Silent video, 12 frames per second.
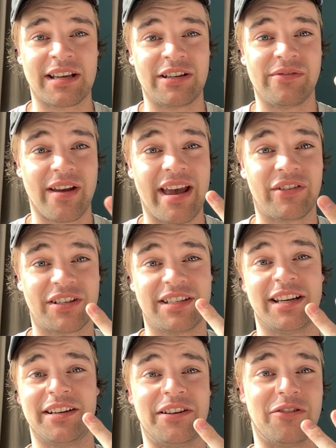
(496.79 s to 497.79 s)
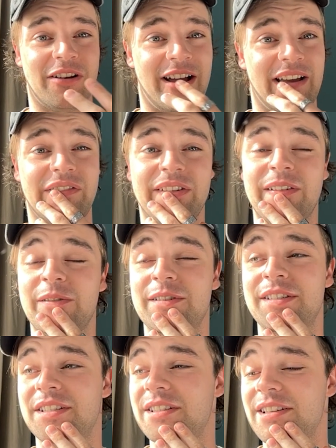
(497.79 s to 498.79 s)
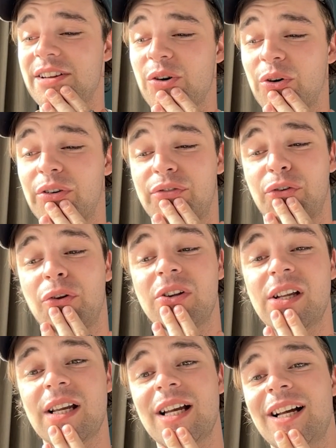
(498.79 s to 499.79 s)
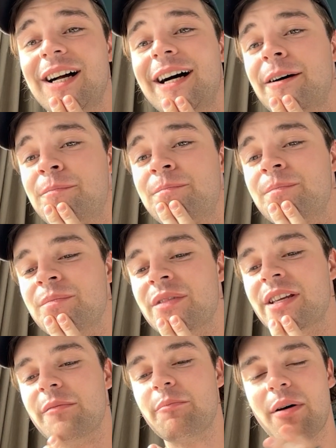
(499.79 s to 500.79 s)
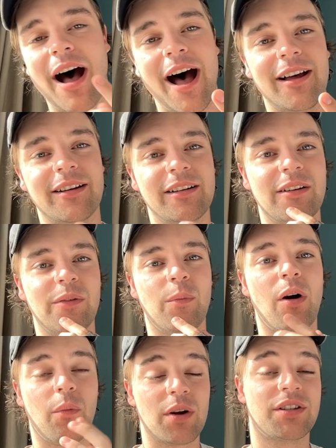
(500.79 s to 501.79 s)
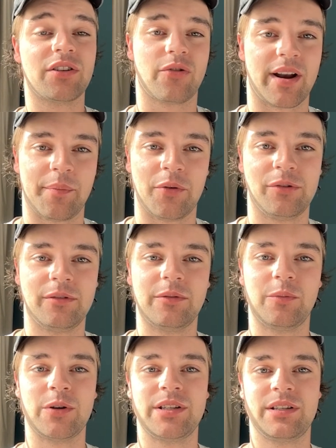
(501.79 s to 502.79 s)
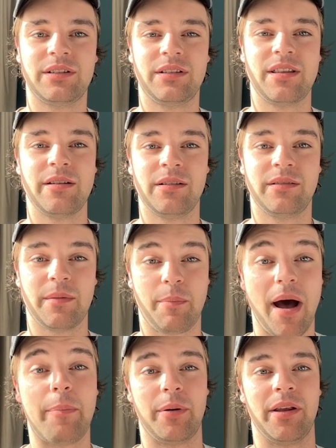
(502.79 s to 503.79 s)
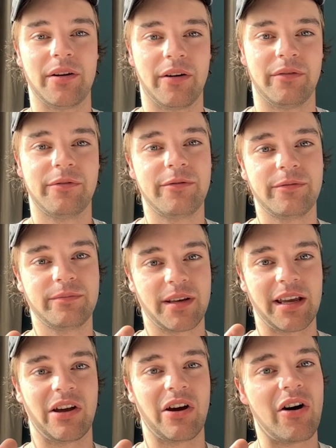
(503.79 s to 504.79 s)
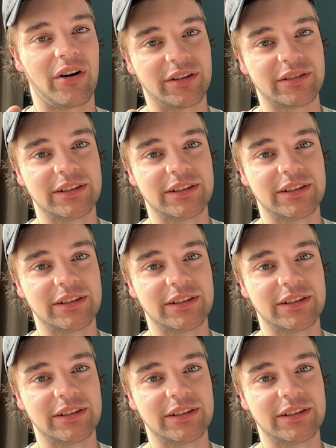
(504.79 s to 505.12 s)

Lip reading: that you've ever seen in your life. It was awful. But what was incredible was the puppet of King Kong.